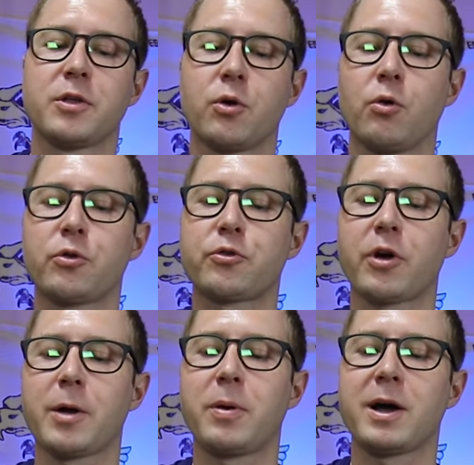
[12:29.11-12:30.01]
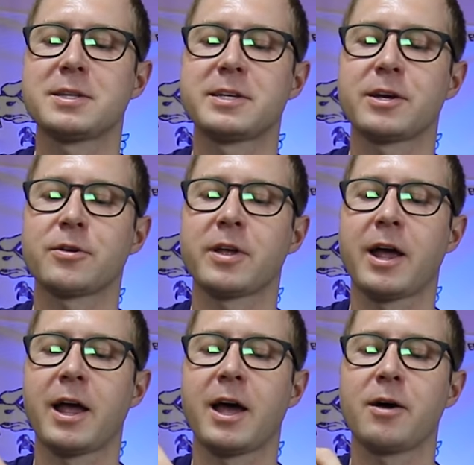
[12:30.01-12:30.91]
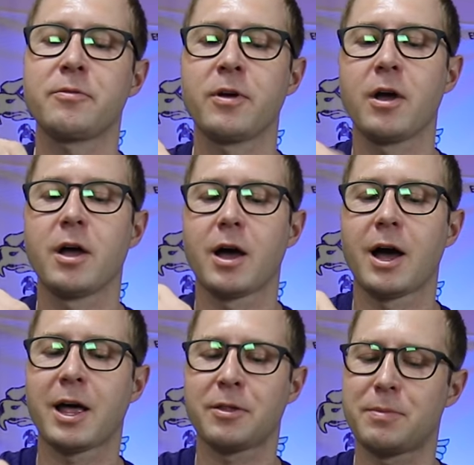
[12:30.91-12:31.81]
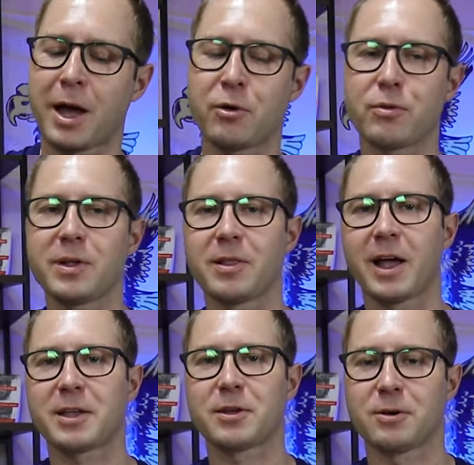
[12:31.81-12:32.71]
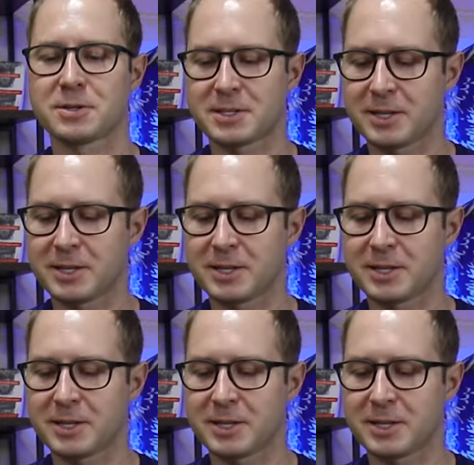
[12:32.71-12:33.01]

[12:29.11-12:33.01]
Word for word: the older tripods here that I have, uh, I don't really like those.